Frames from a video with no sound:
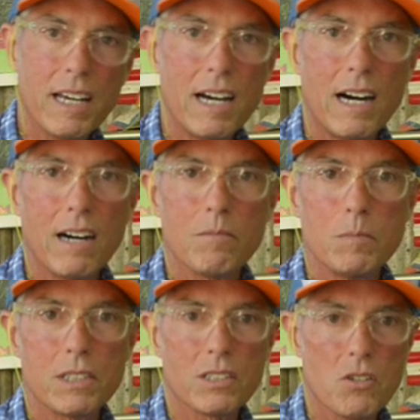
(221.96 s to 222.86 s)
out,
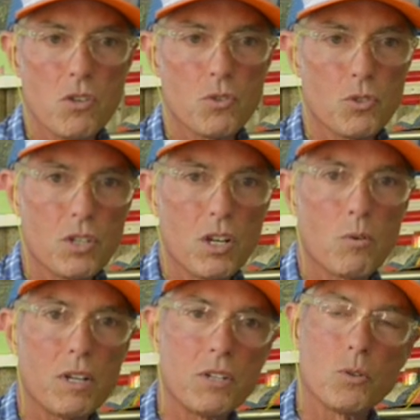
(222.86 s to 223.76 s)
because you know
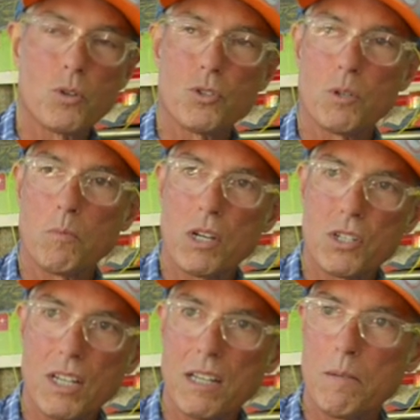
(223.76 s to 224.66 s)
we're indoors so
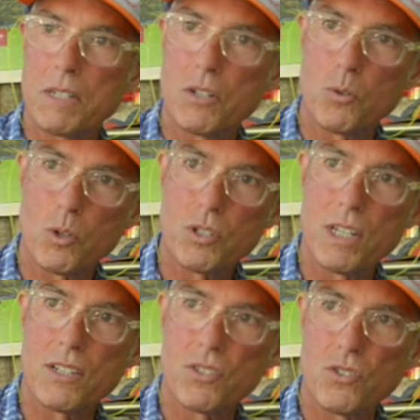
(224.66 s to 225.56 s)
much, I, am in North
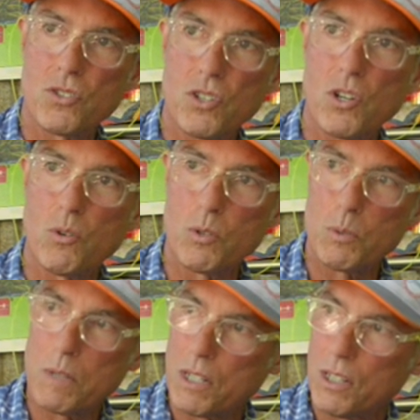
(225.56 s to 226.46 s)
Texas, so we
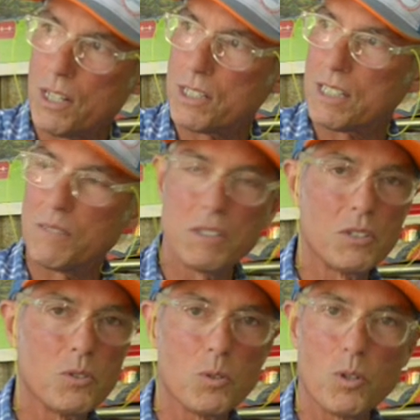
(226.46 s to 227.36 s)
spend a lot of time
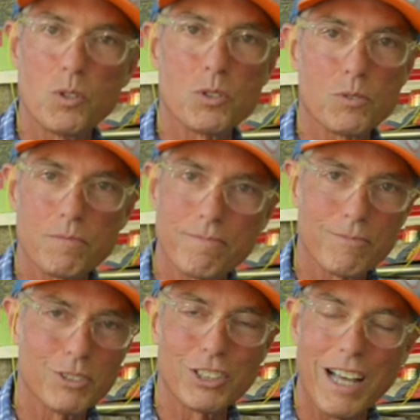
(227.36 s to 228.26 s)
indoors,
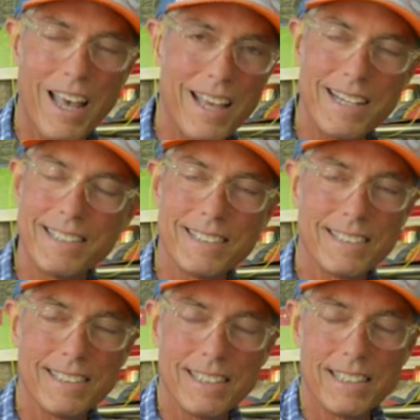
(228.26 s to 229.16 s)
which I hate.
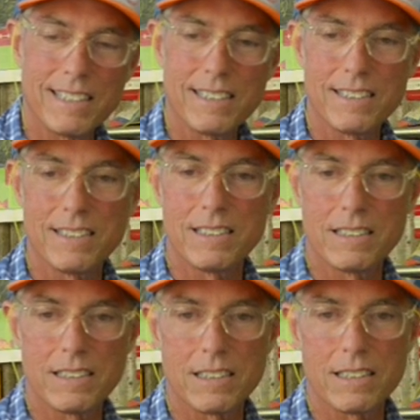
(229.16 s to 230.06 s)
Uh,